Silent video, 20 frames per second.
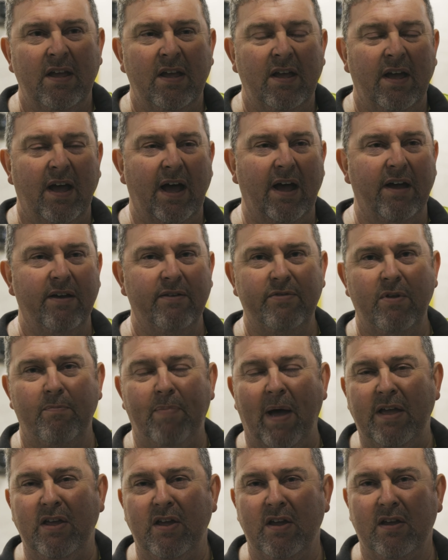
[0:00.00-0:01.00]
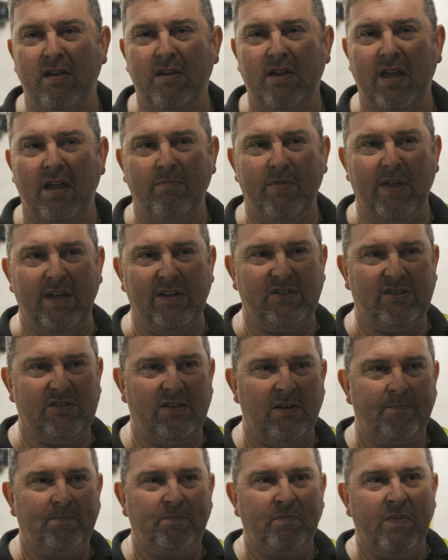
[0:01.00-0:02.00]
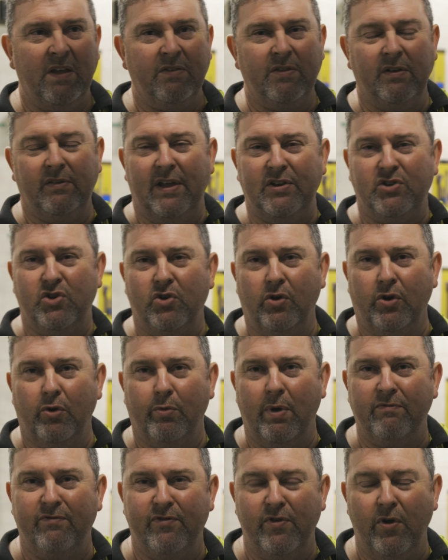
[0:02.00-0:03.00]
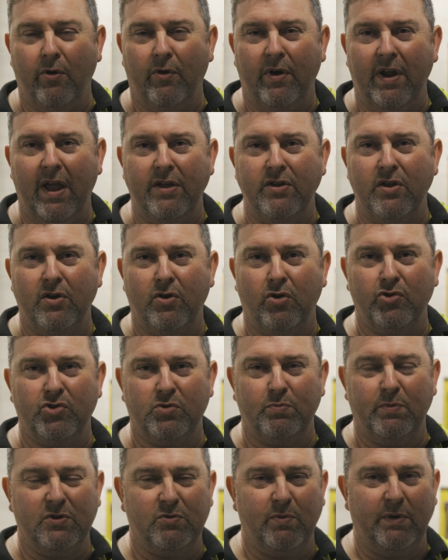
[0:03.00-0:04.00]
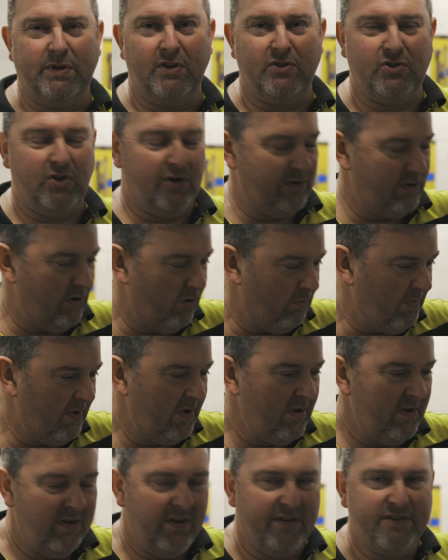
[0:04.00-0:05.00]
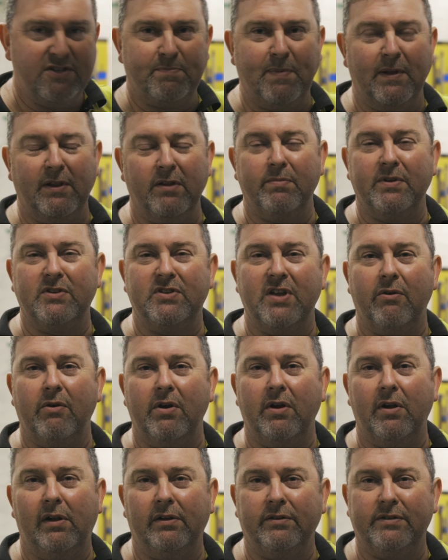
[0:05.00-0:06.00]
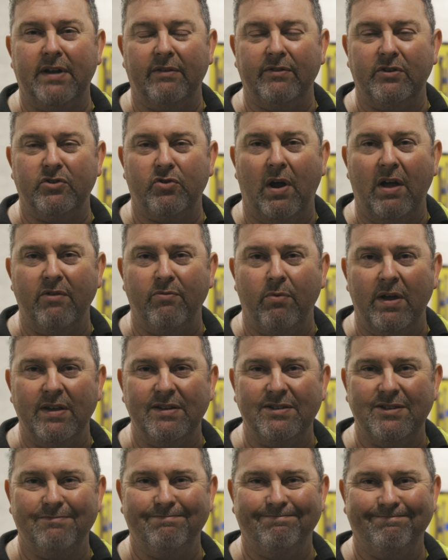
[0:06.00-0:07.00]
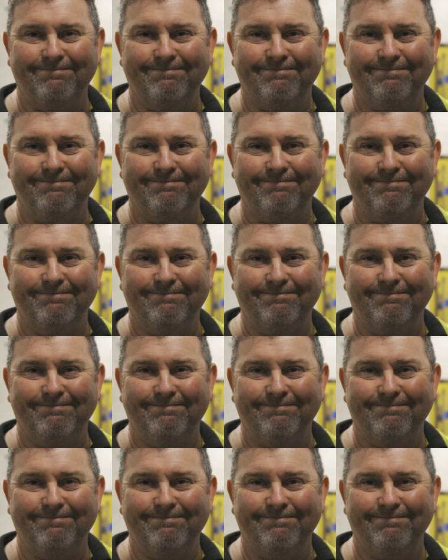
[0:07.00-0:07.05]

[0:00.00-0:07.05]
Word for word: Uh, the better you can keep this, the less you're going to infuriate your customers when you're turning up and spilling material all down the driveways.